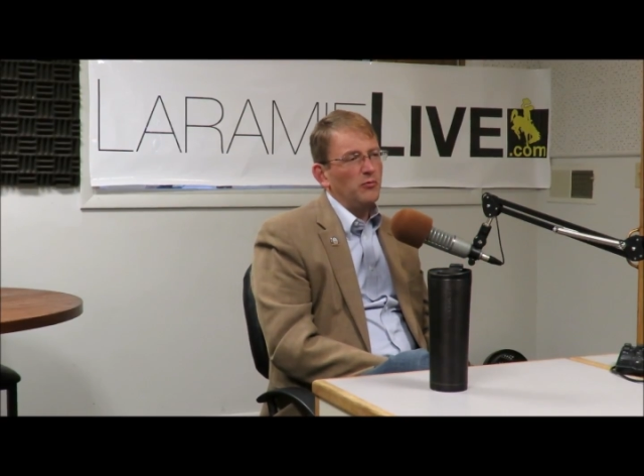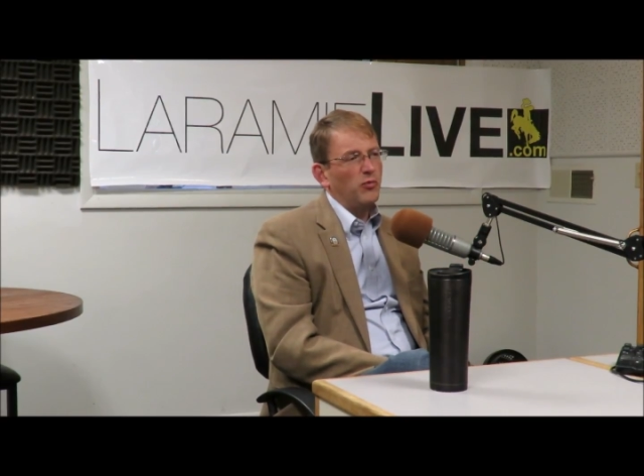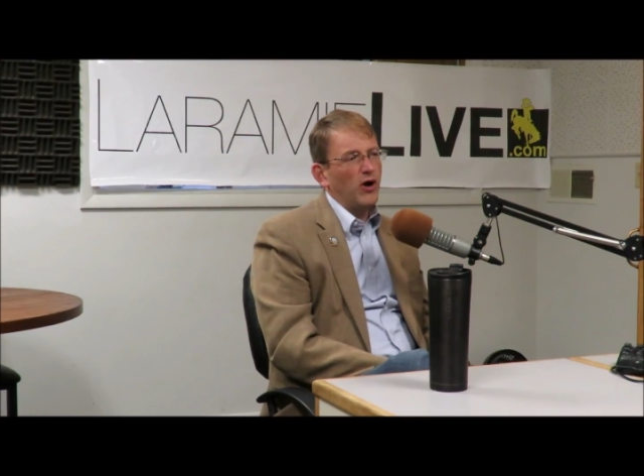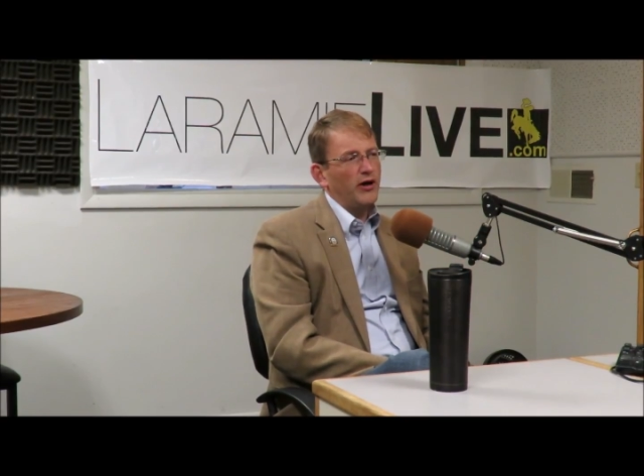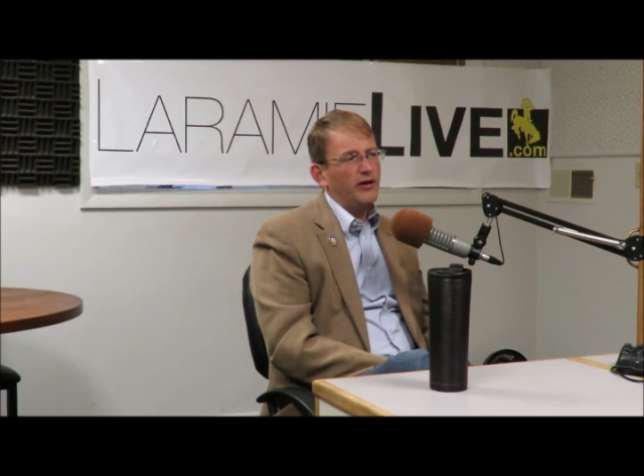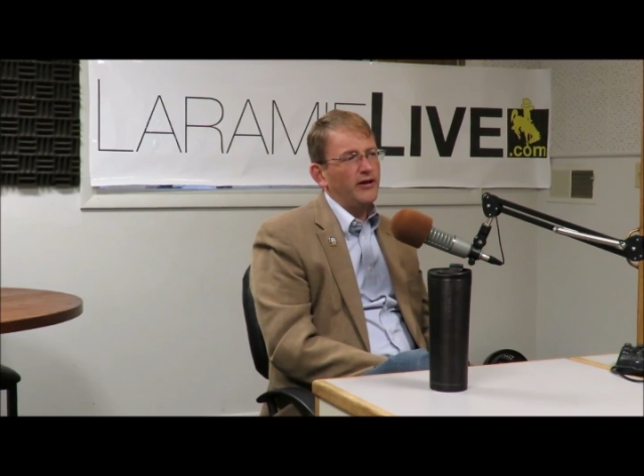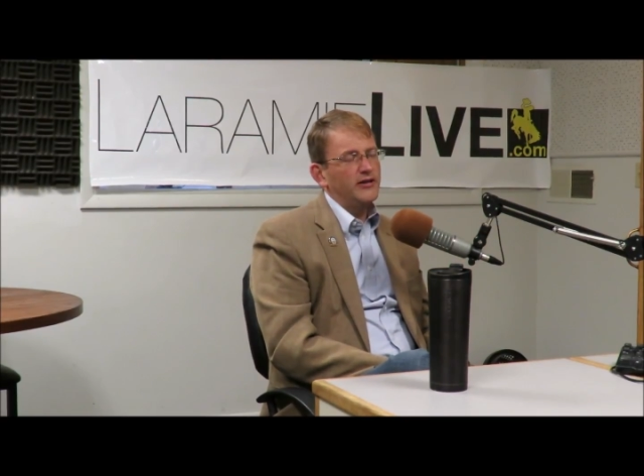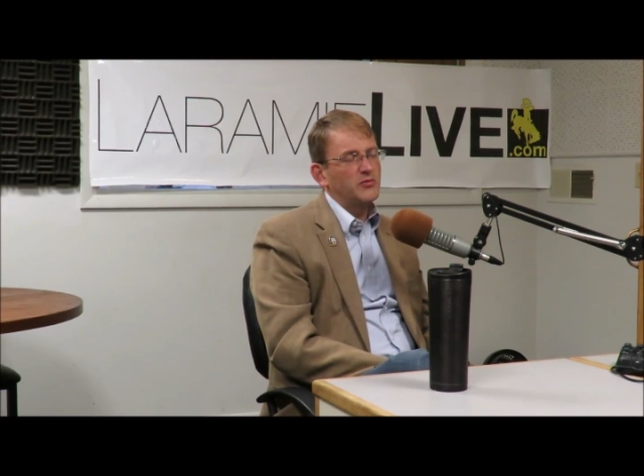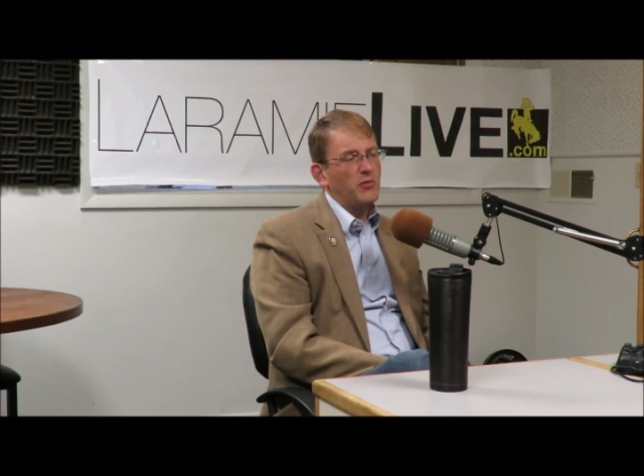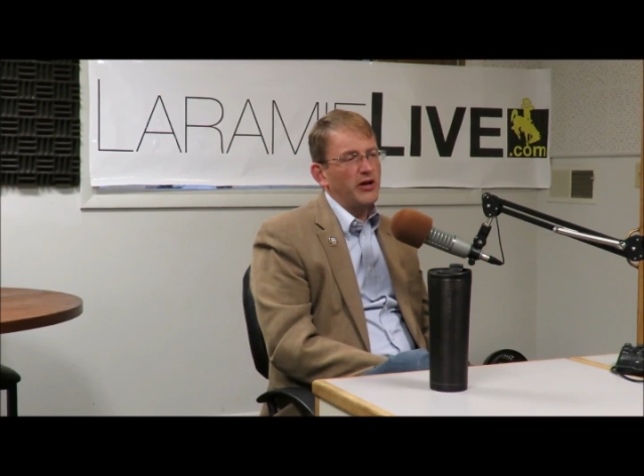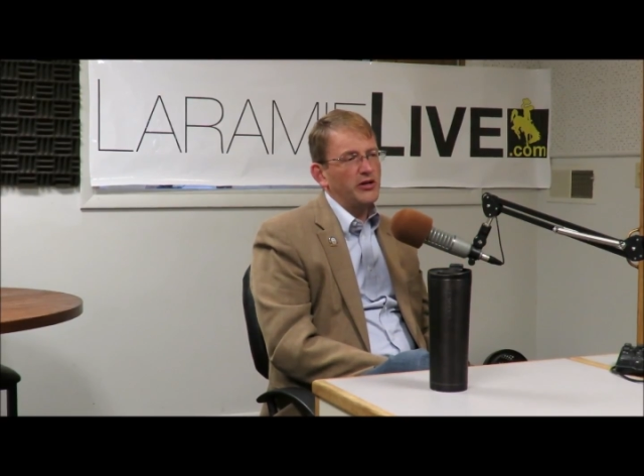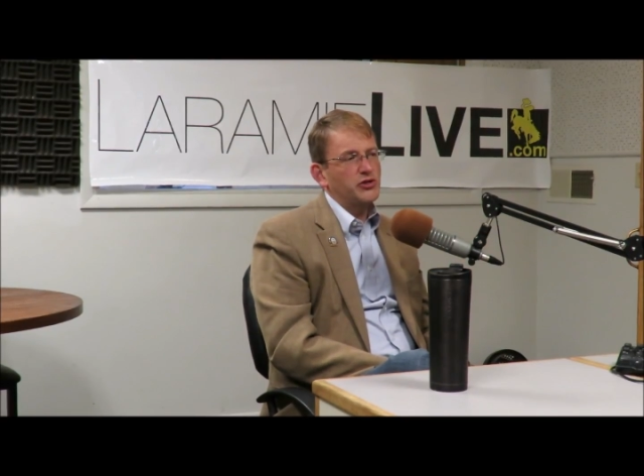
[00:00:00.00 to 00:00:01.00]
But it's
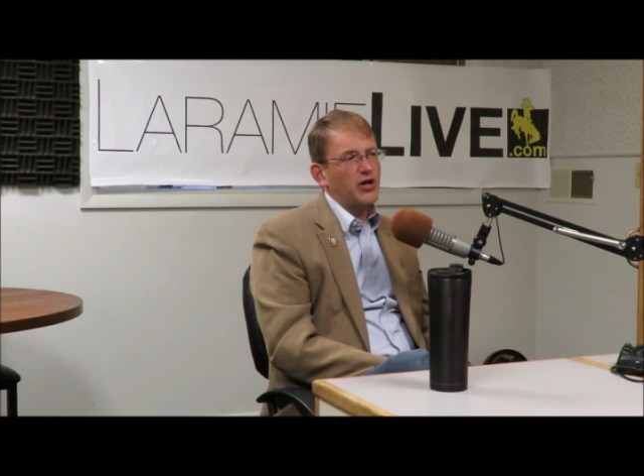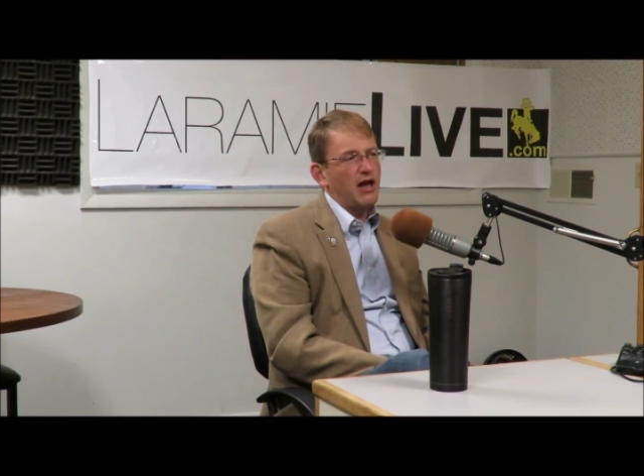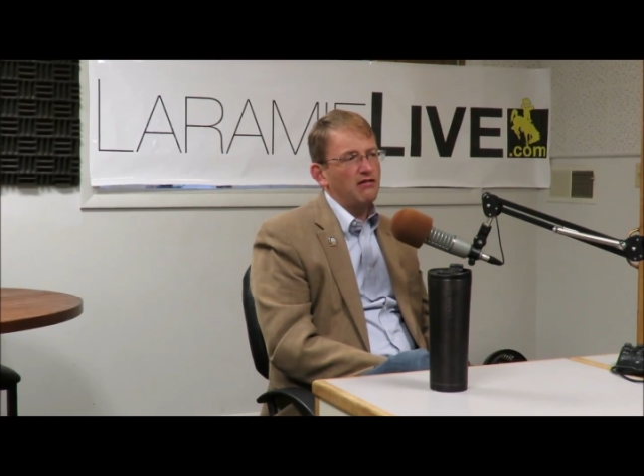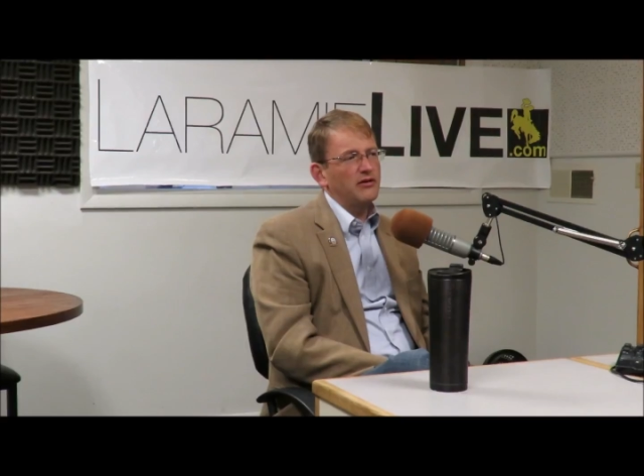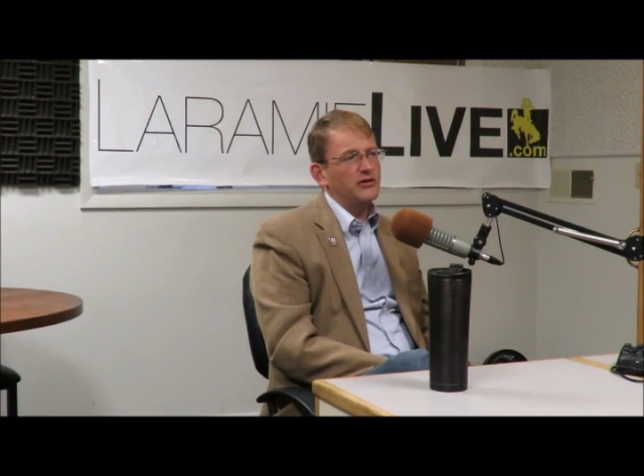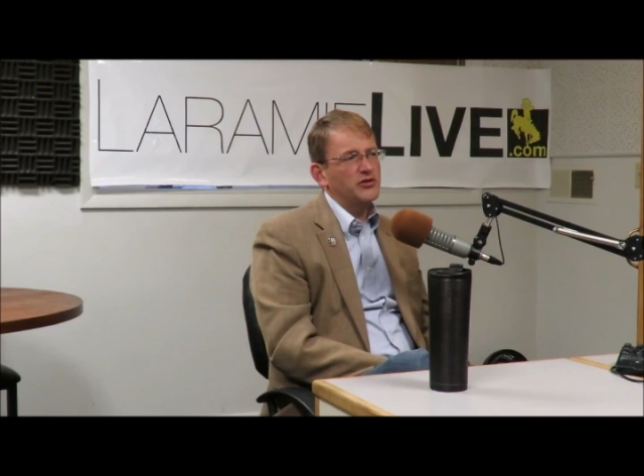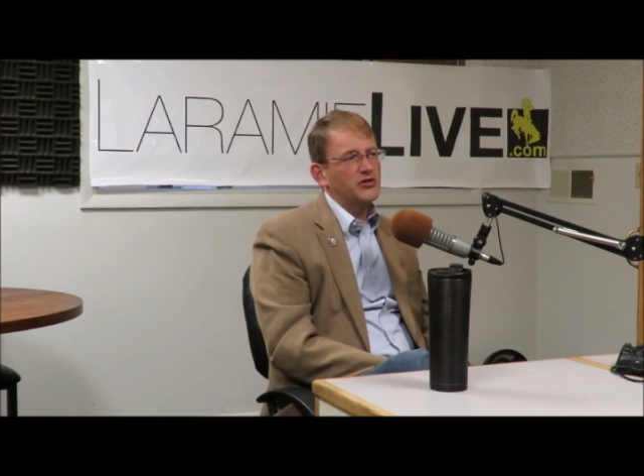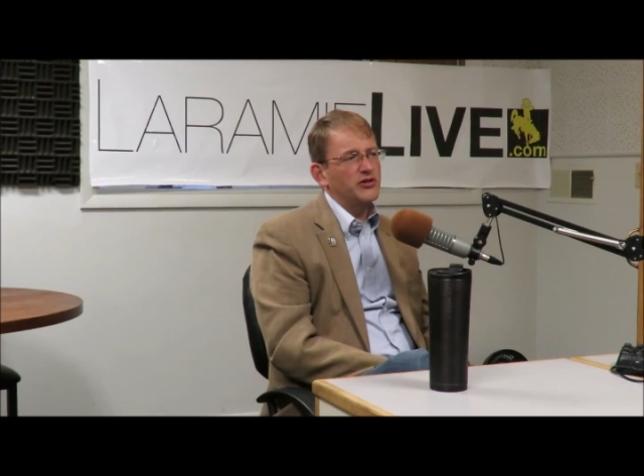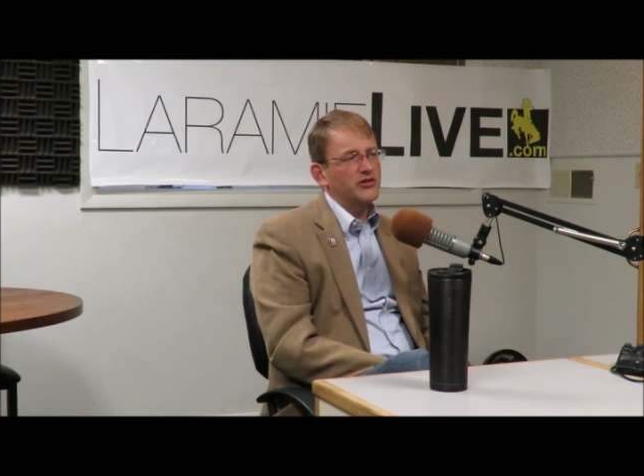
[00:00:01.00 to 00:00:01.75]
been a challenge,